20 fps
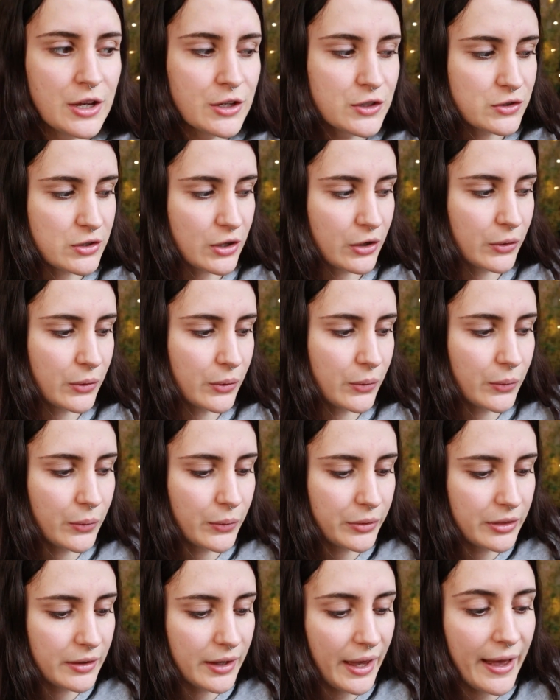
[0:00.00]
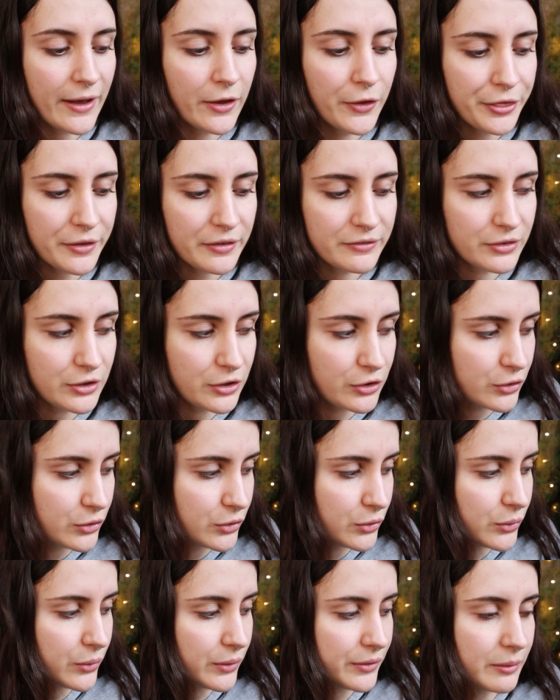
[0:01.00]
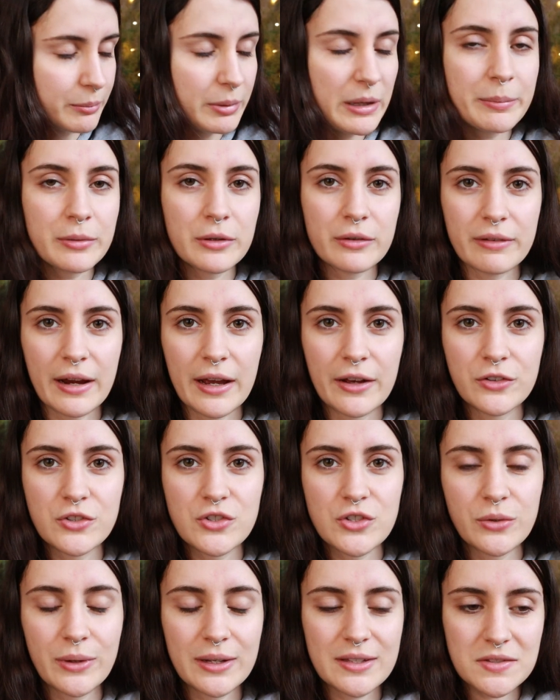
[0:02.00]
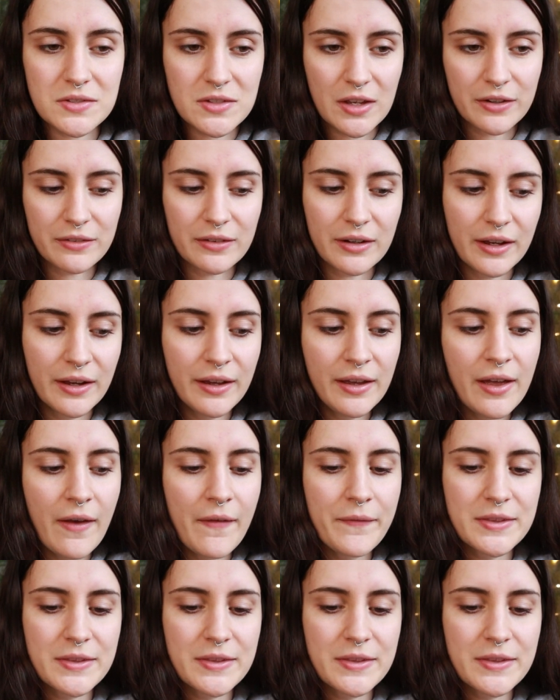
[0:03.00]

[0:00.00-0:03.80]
So the health of you, the people around you, etc.,